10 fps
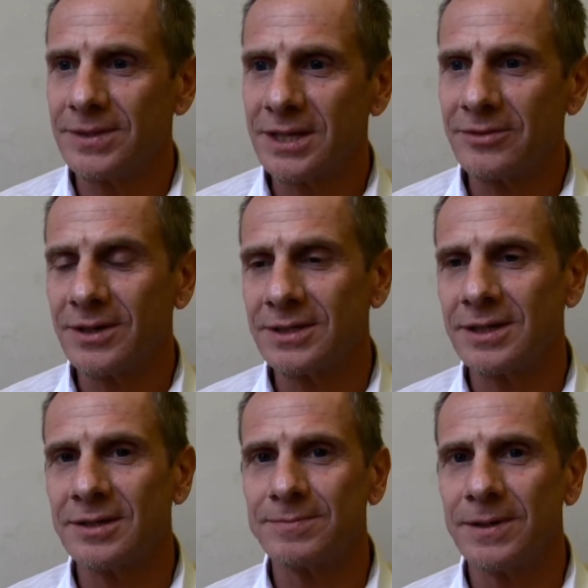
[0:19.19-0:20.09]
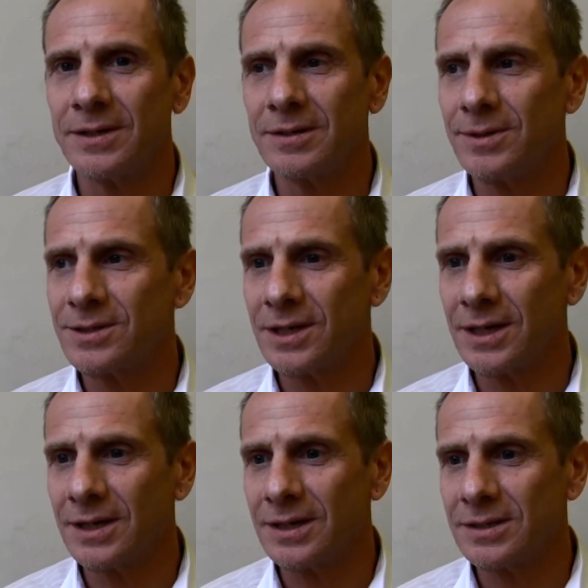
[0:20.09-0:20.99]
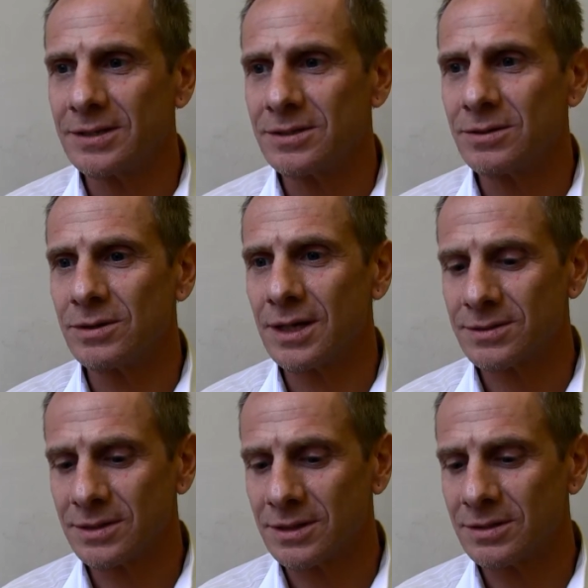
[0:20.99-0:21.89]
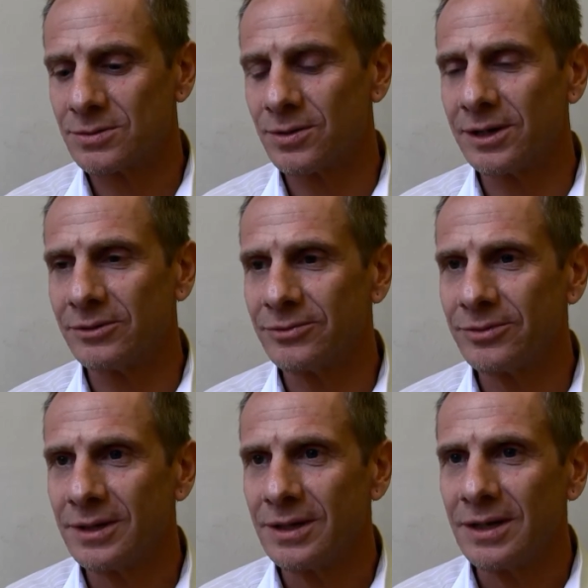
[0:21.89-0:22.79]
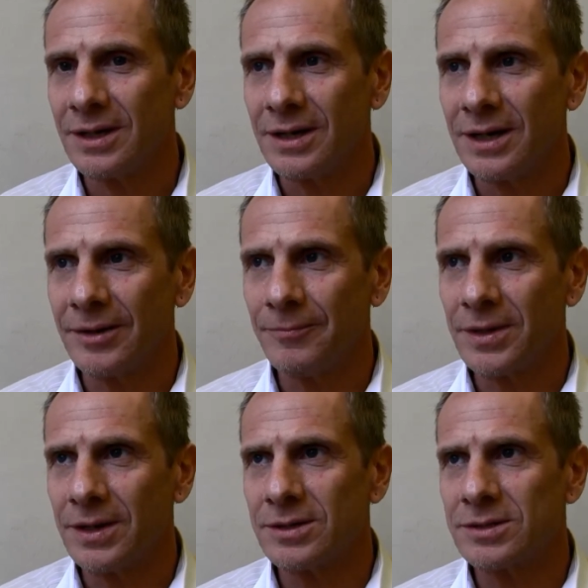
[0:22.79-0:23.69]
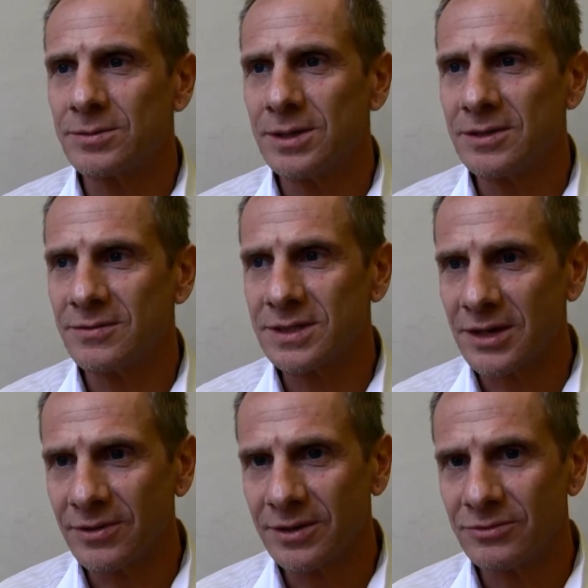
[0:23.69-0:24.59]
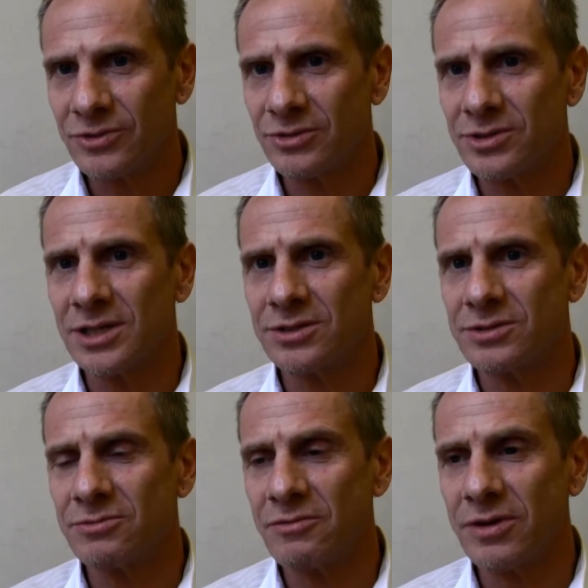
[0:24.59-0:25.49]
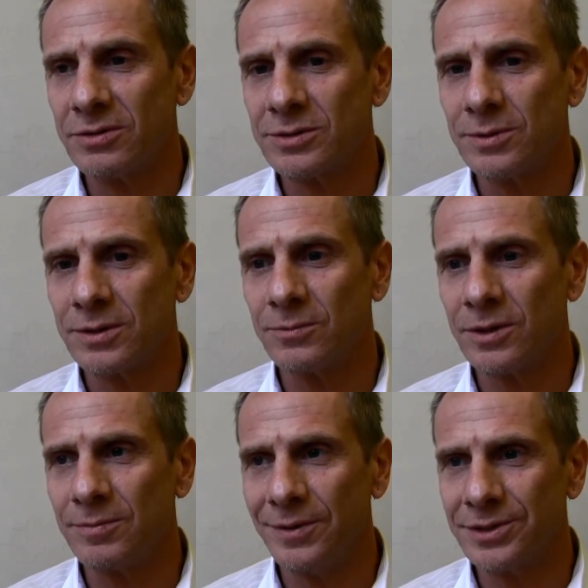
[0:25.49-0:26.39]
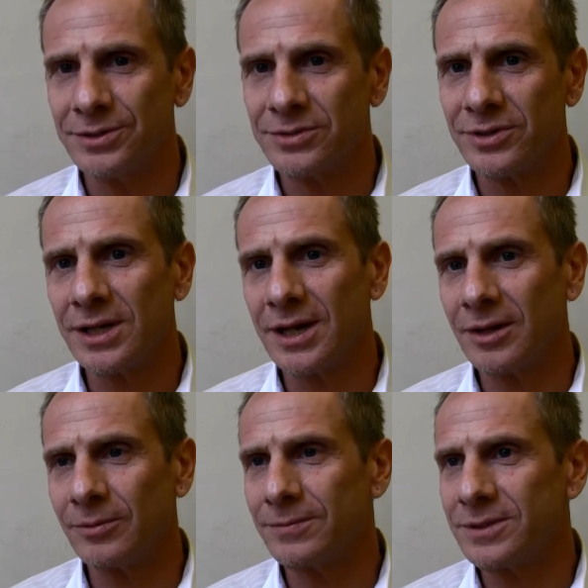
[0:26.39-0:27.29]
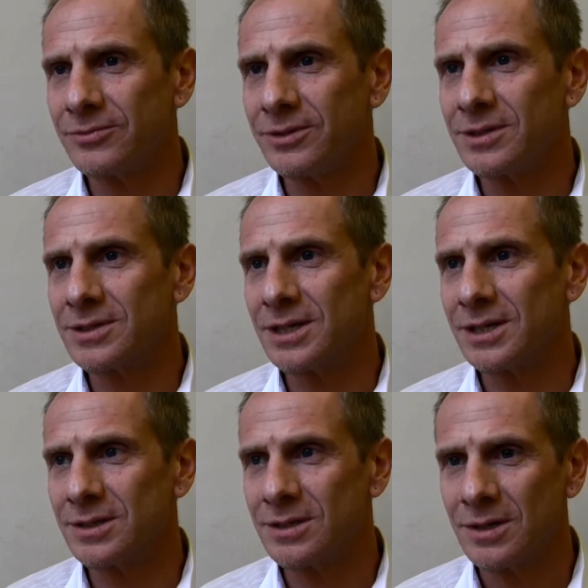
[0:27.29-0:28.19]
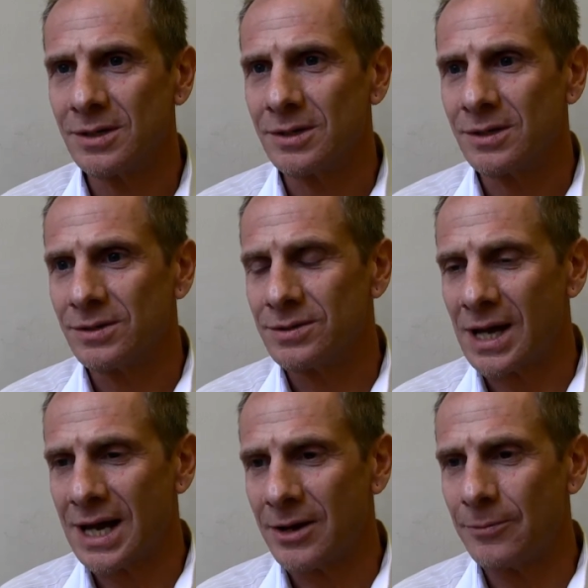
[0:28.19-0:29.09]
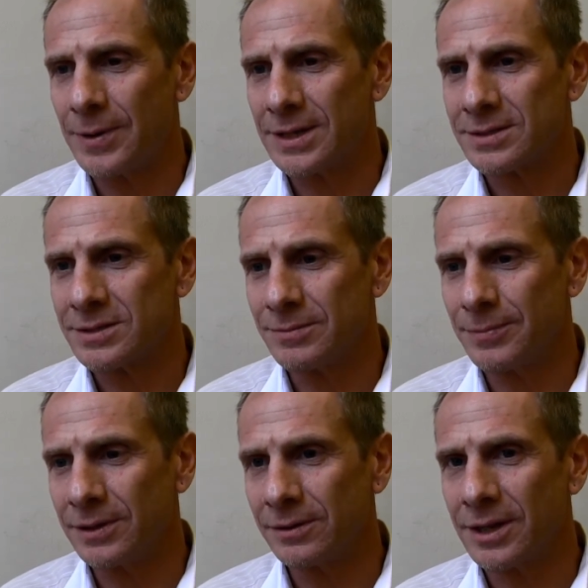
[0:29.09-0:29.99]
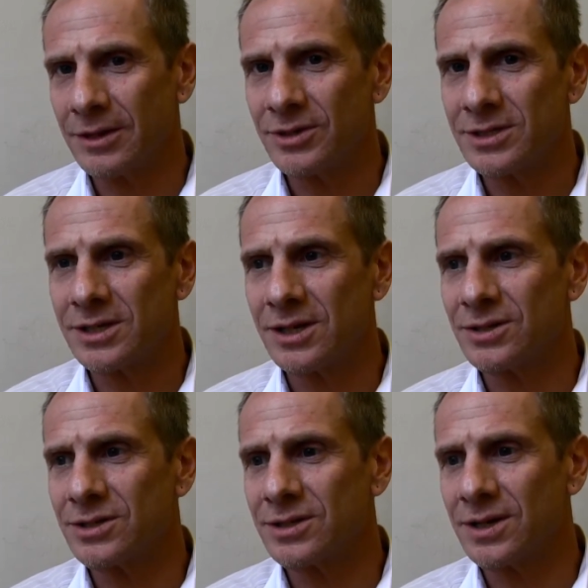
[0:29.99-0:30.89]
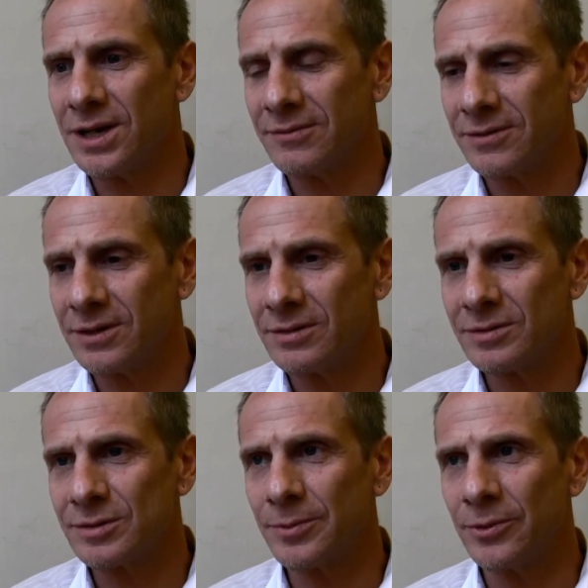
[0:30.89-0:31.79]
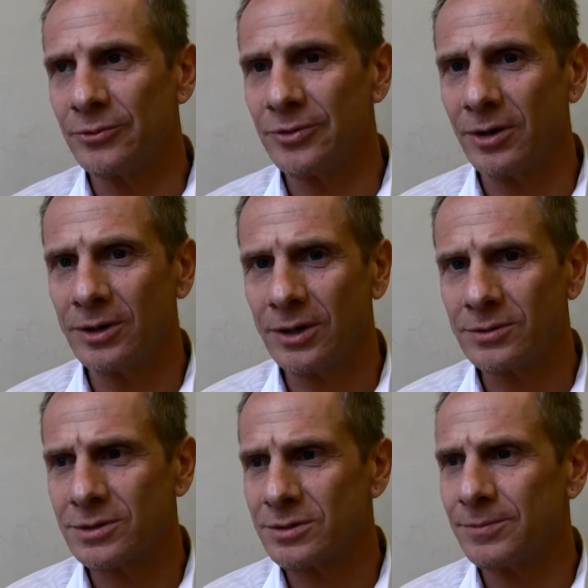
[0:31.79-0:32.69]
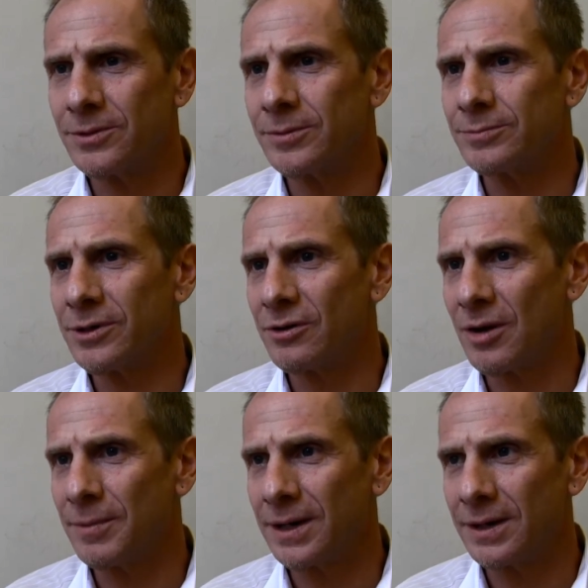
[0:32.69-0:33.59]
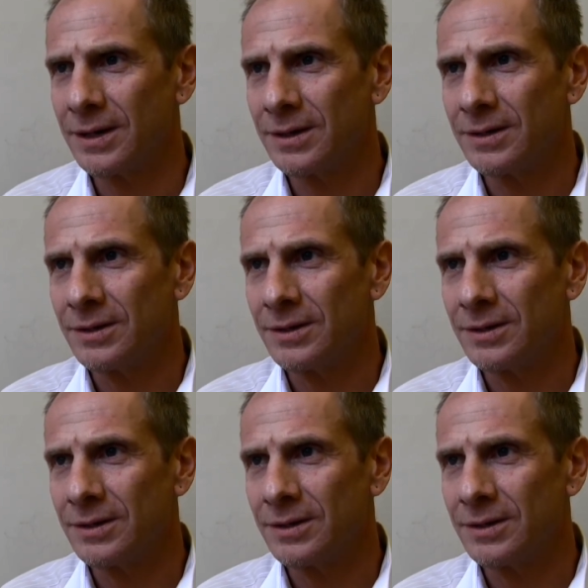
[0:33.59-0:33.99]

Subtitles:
DFID has been commissioning in 2012. A suite of 7 rigorous literature reviews were commissioned to really help DFID decide how best to build their research and evidence portfolio to support programming